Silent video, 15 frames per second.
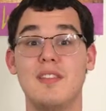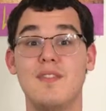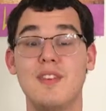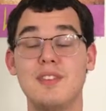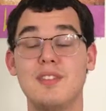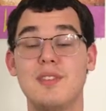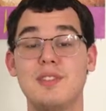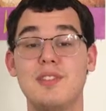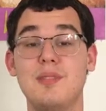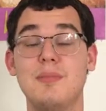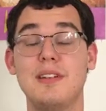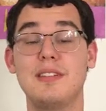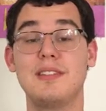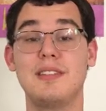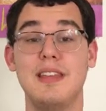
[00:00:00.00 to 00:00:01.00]
The first of those 2
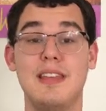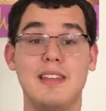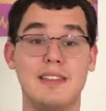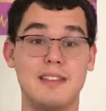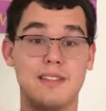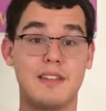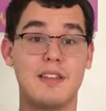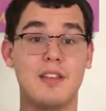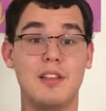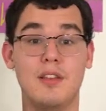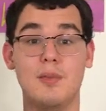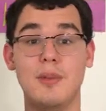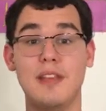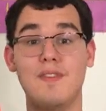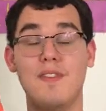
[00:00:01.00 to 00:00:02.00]
books is
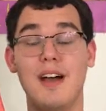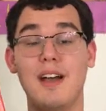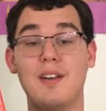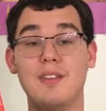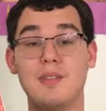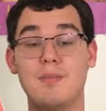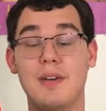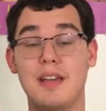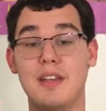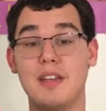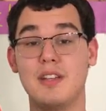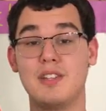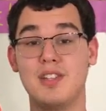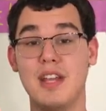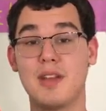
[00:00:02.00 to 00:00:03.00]
Illuminate Files by
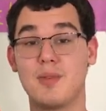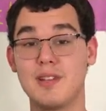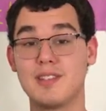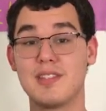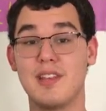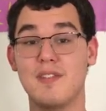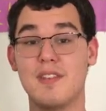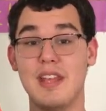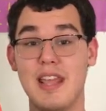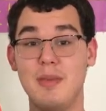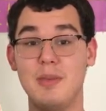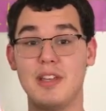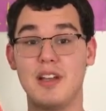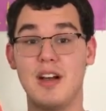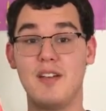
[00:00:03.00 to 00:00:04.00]
J. Kristoff and
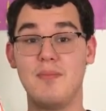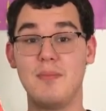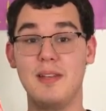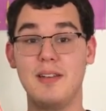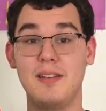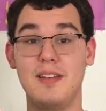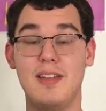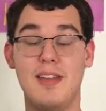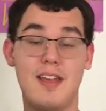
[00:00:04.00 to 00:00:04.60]
Amy Kaufman.